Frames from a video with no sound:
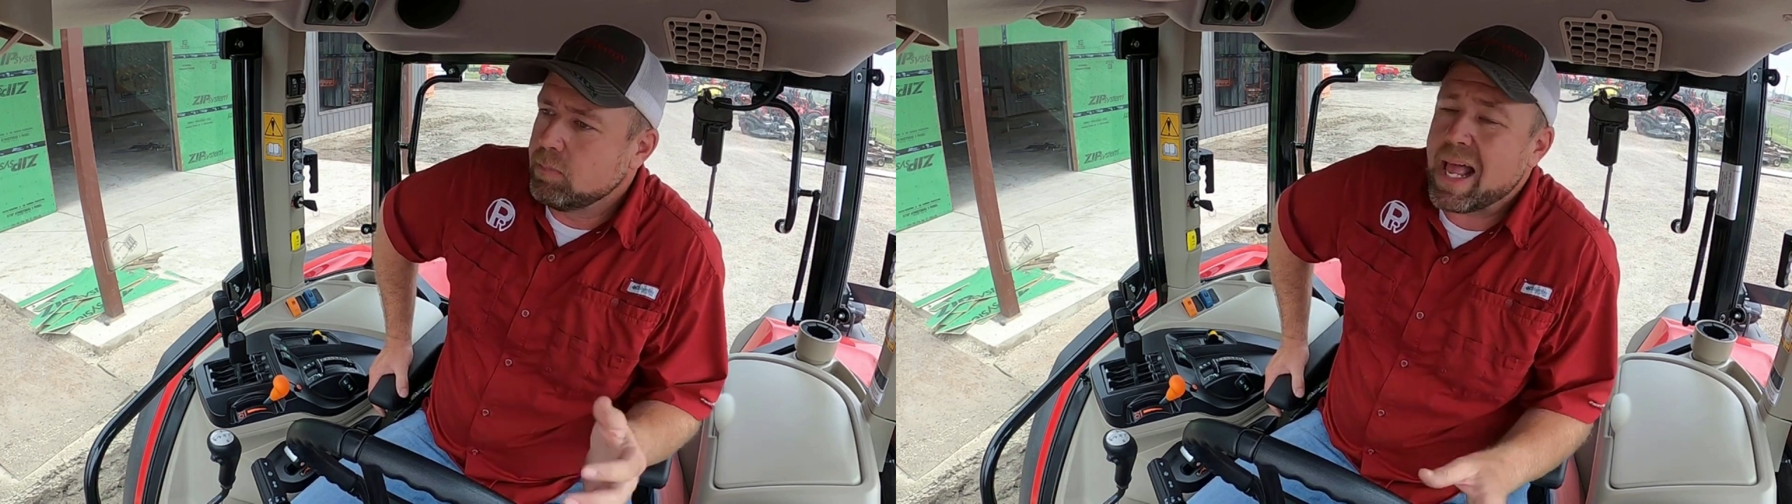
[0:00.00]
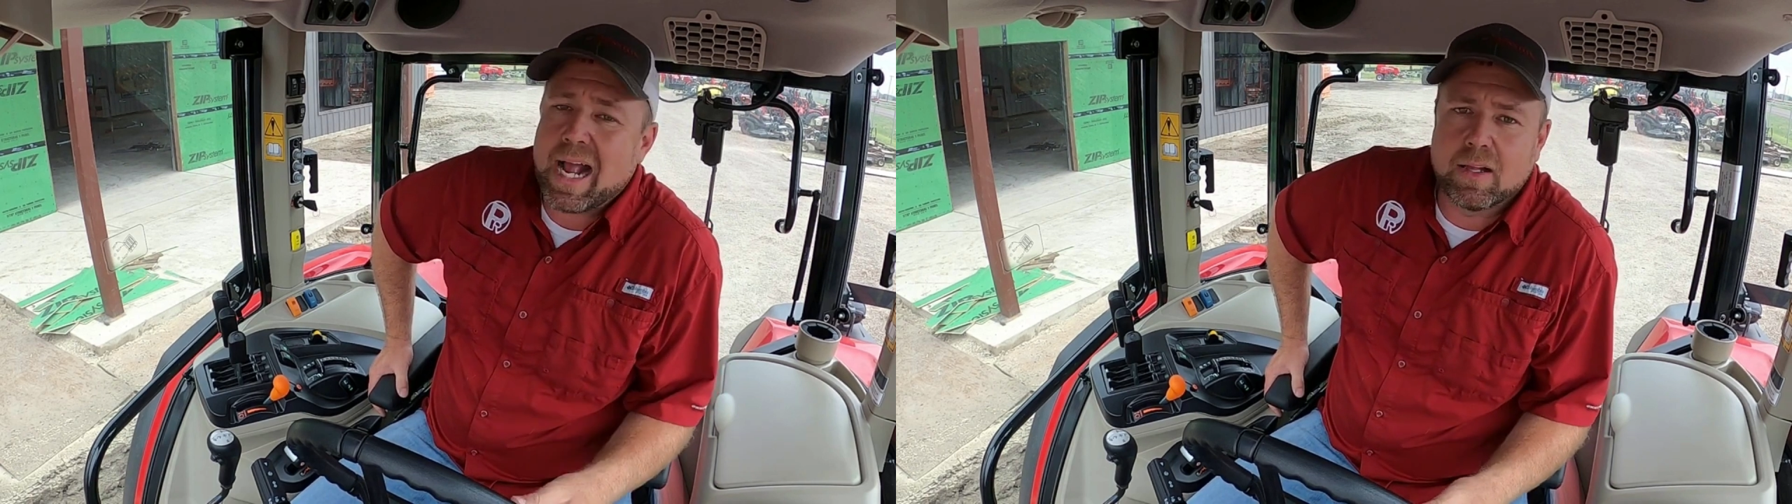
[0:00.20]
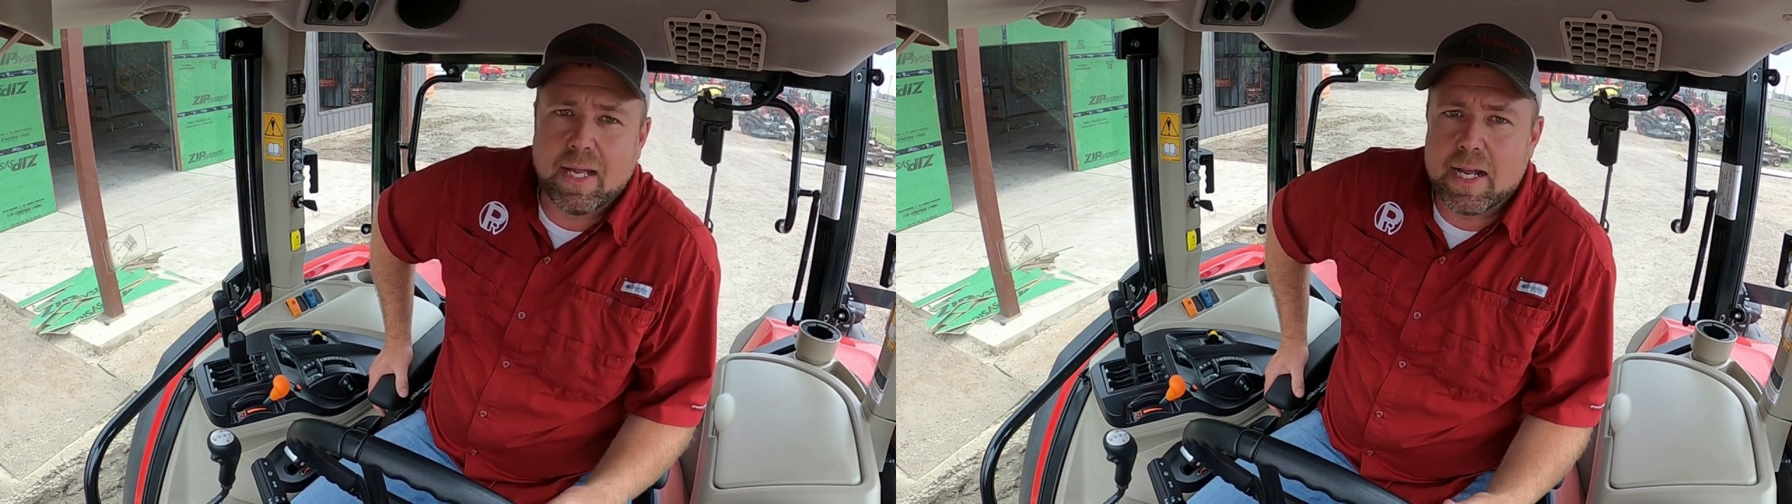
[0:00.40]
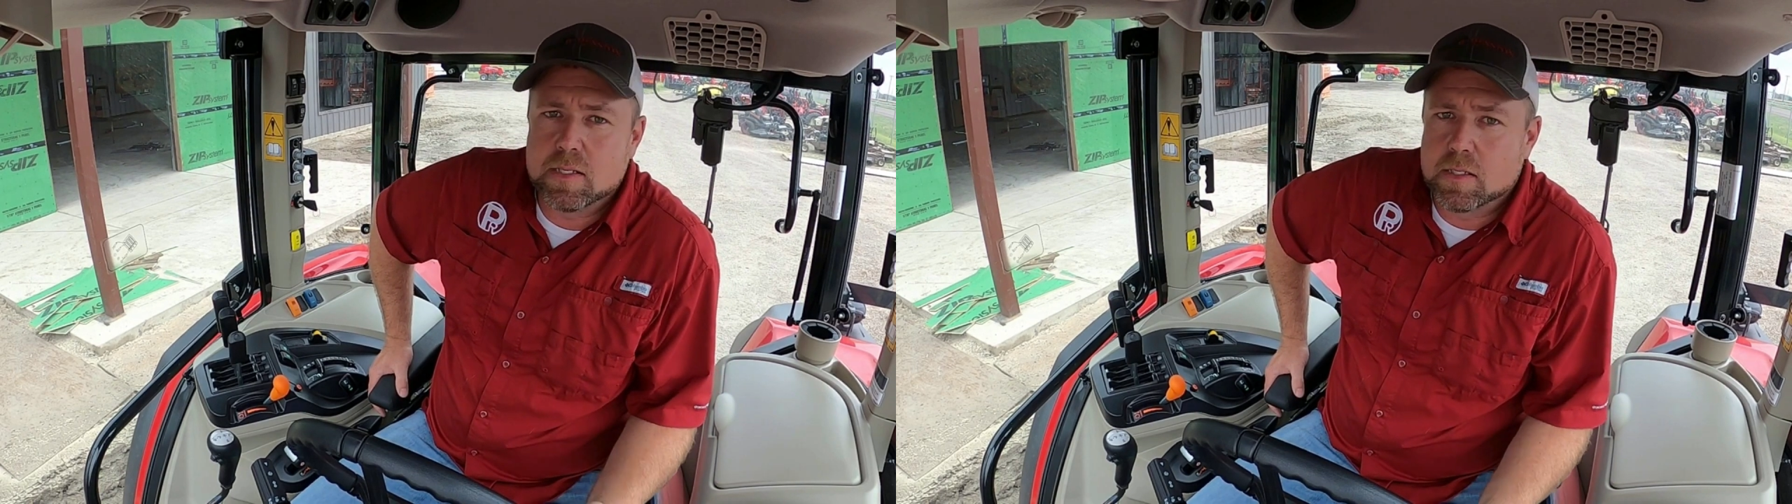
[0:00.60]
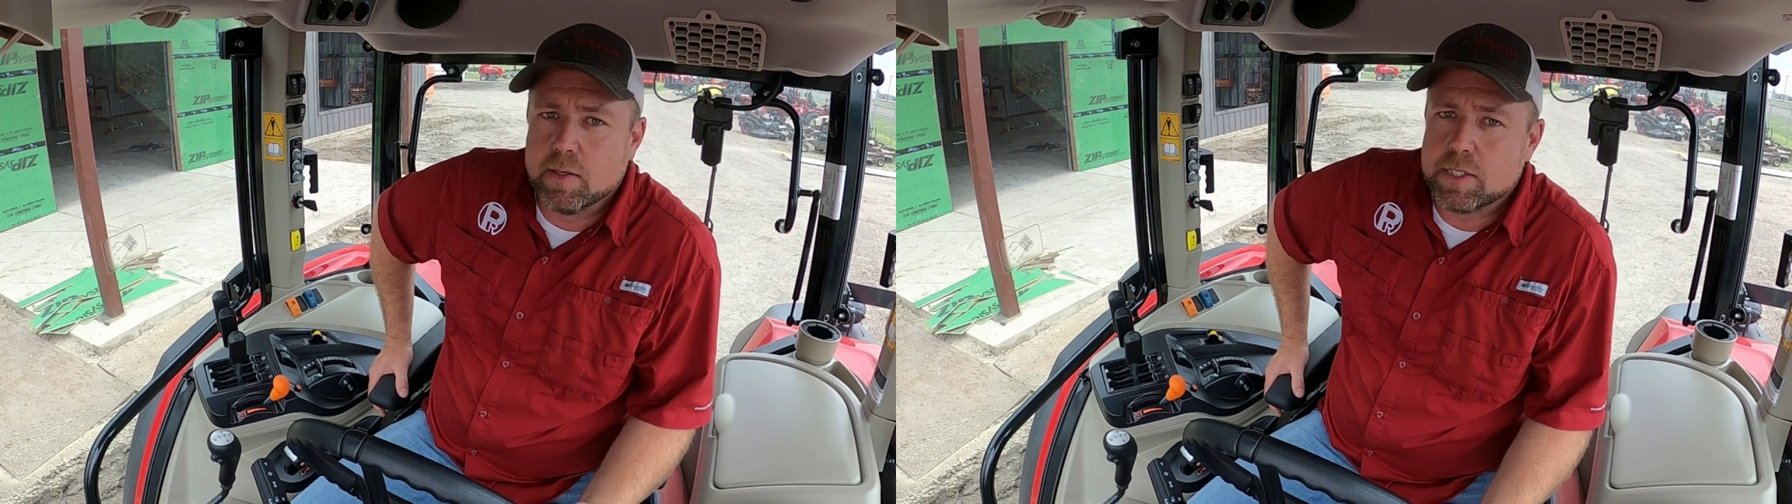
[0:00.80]
black
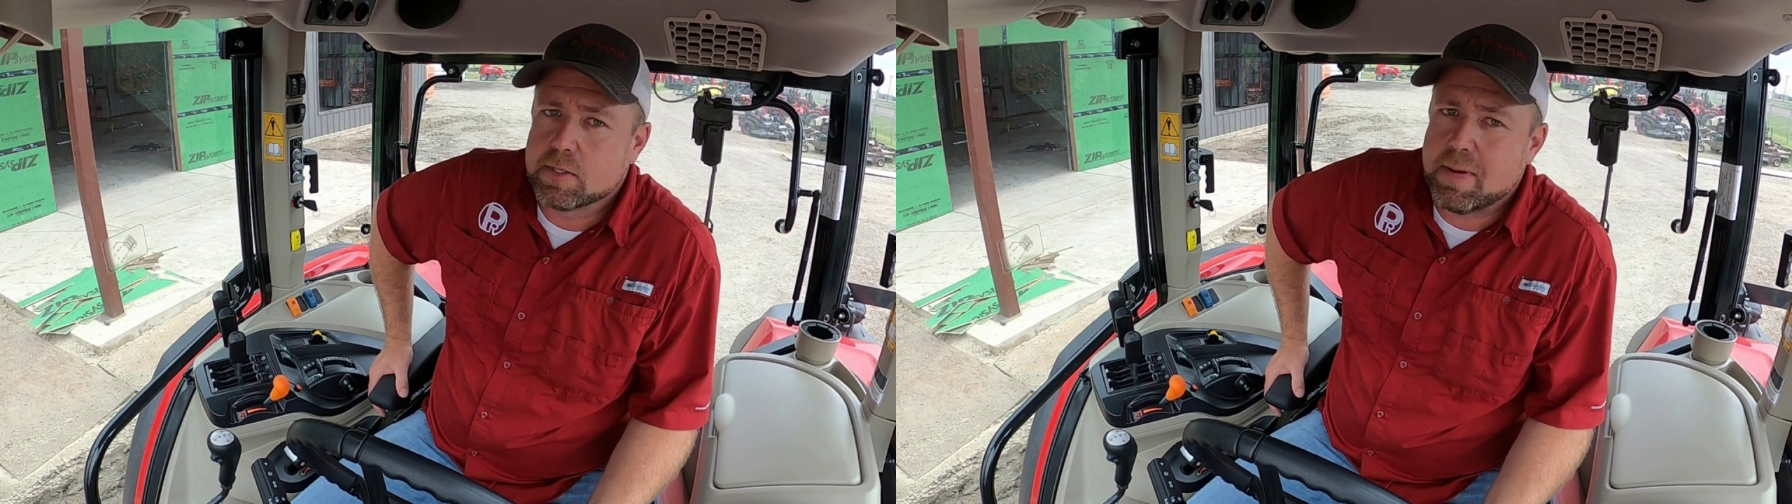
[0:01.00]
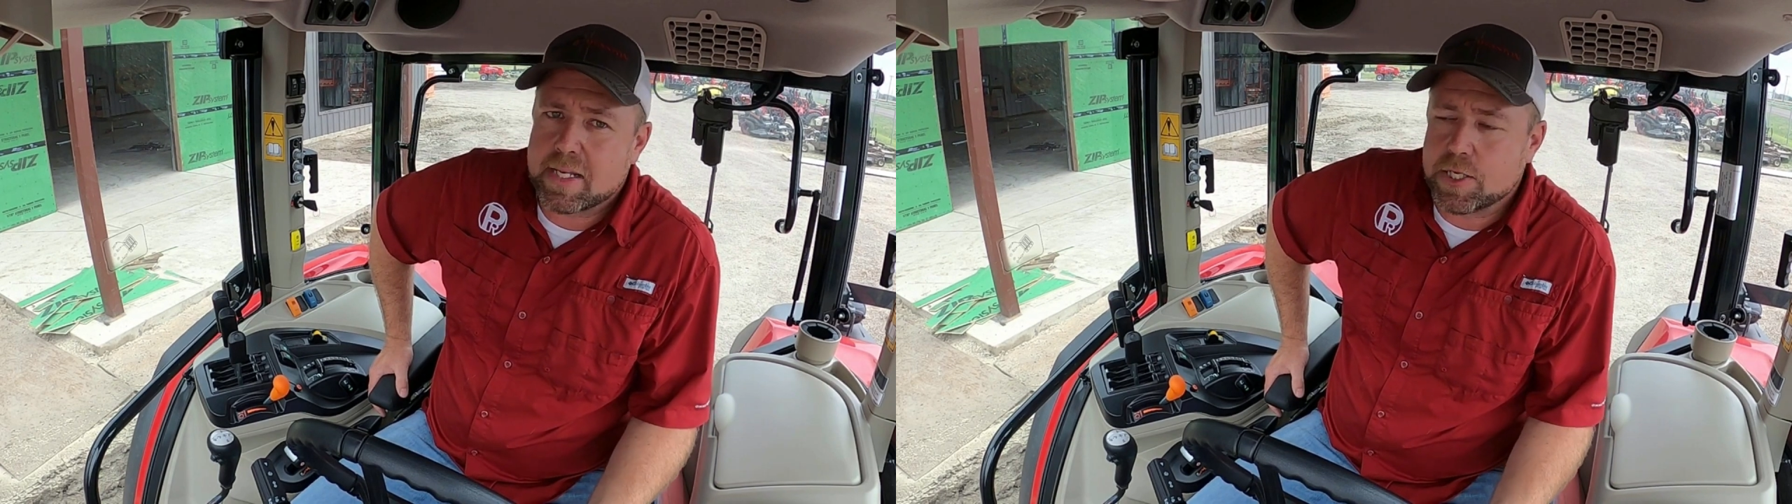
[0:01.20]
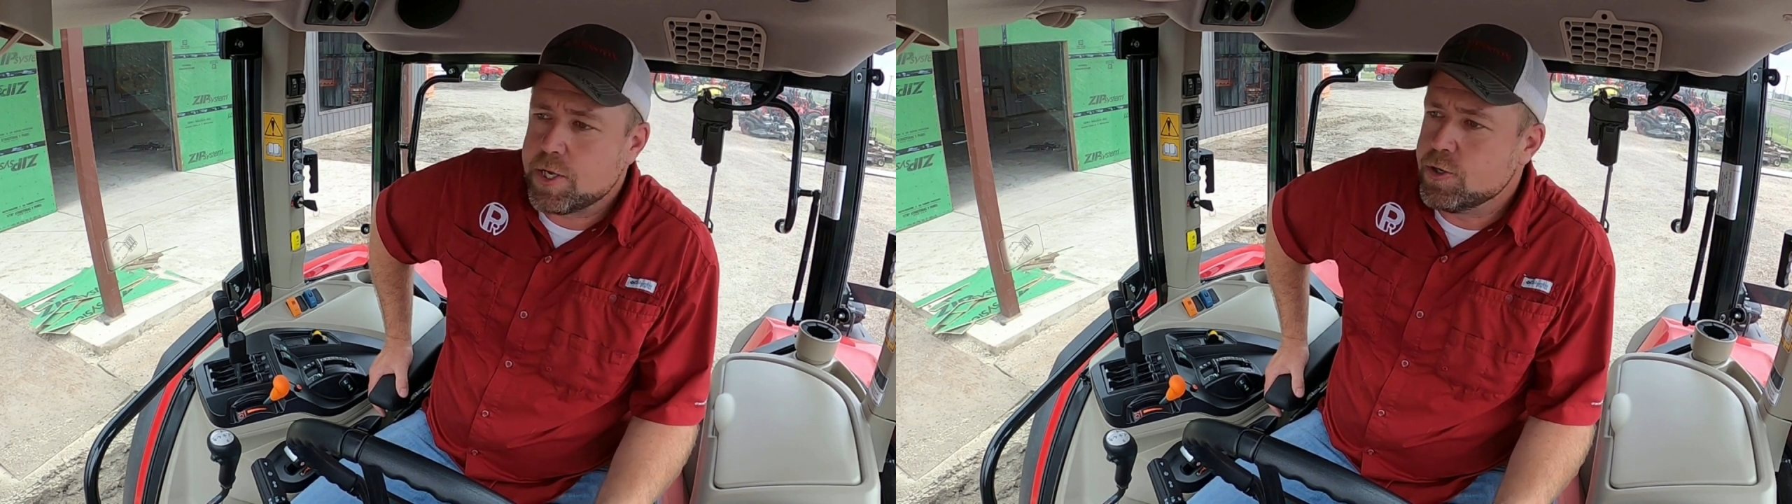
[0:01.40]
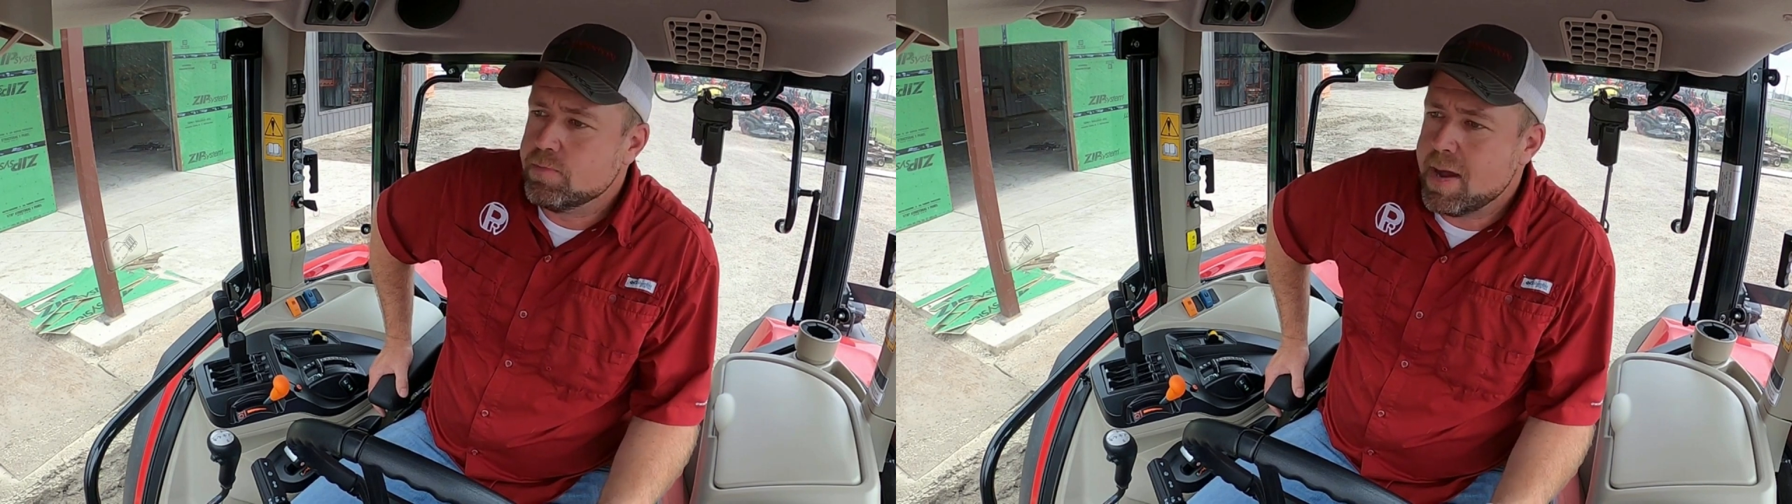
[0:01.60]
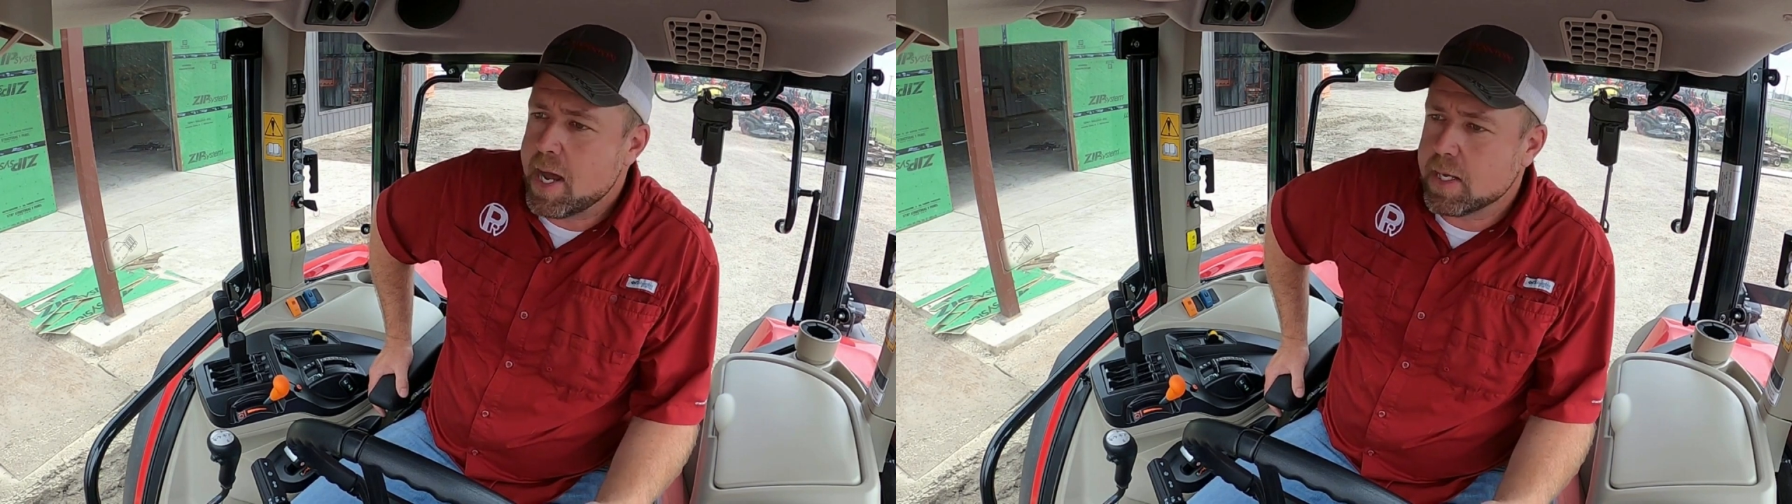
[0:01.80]
land, so it just makes a huge
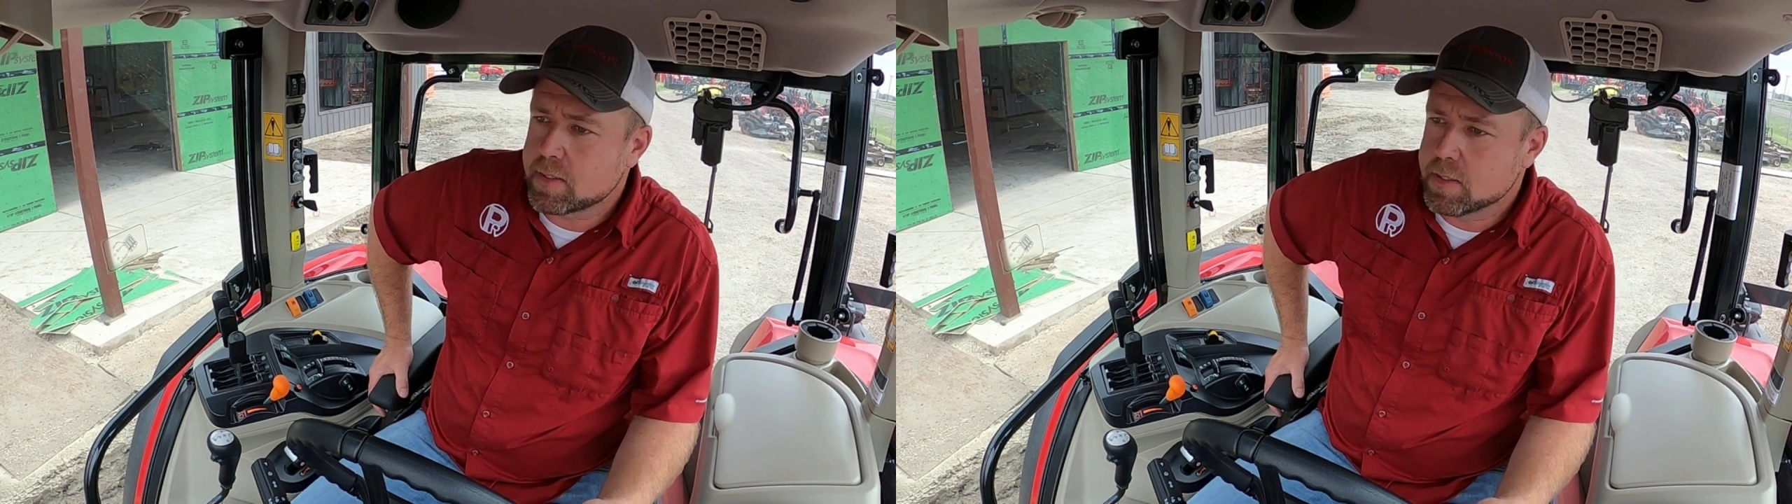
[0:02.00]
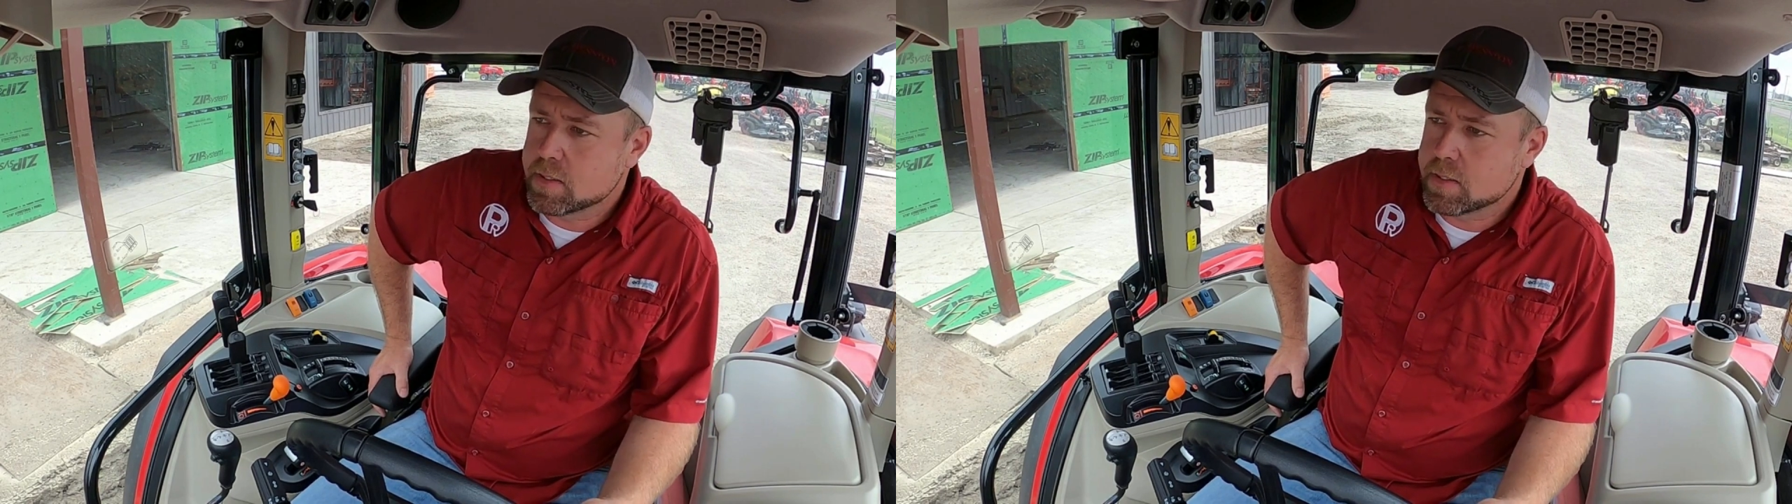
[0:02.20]
mess.